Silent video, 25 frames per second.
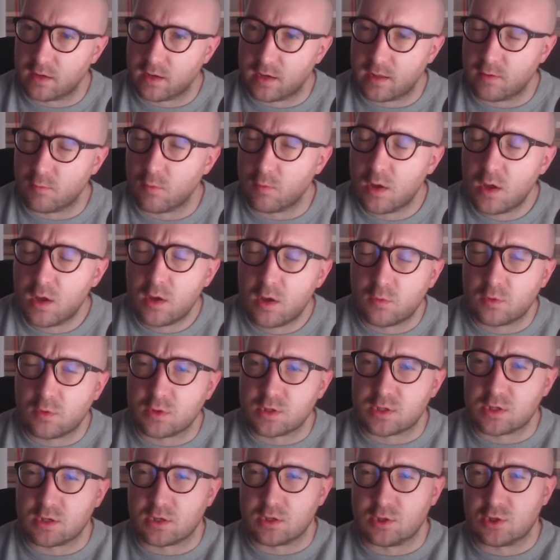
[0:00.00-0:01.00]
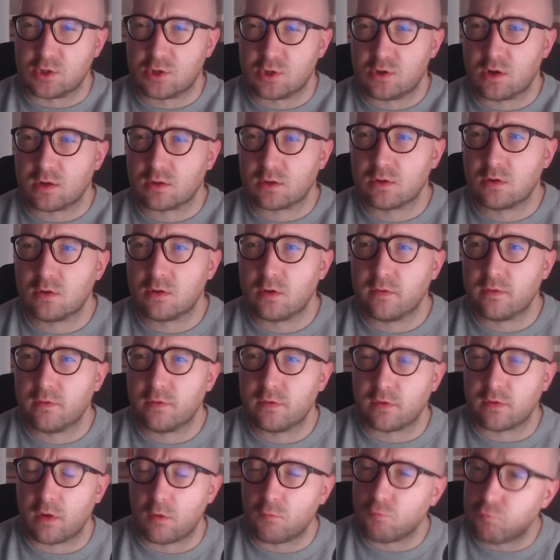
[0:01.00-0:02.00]
and he wants to construct the
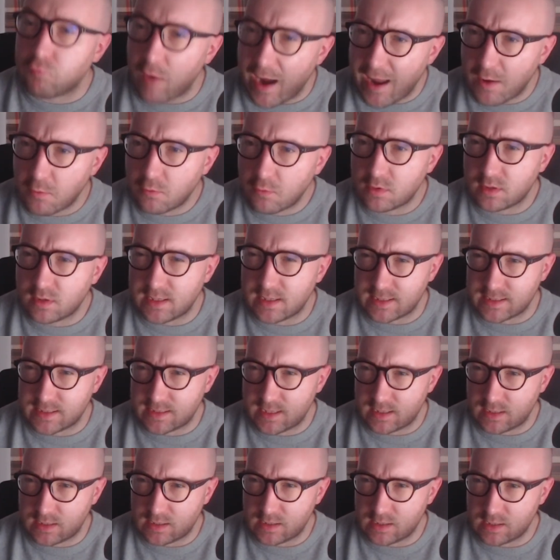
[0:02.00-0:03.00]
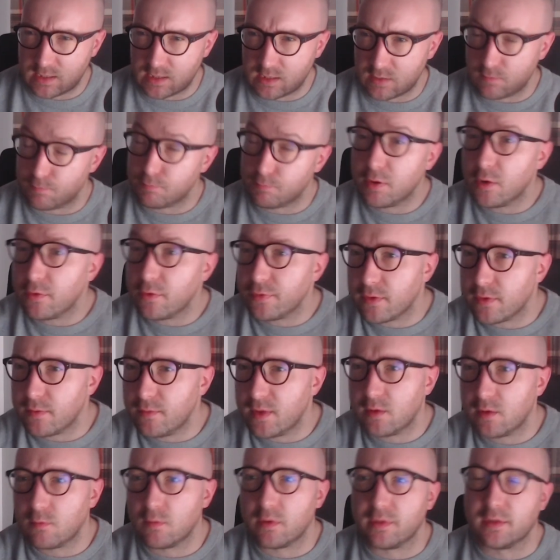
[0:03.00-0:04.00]
novels around these sentences and put them
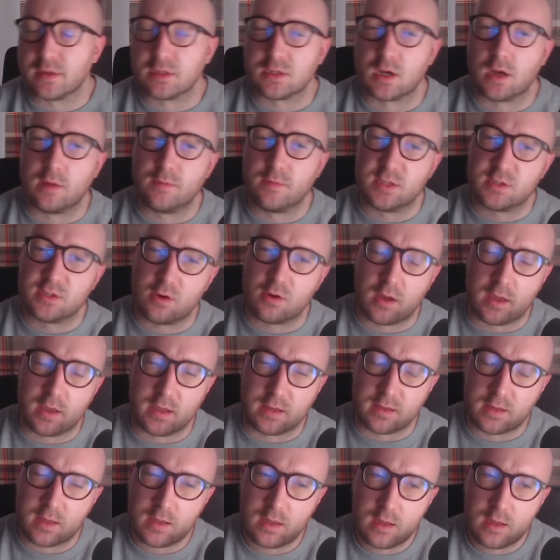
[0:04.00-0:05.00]
in when the time is right.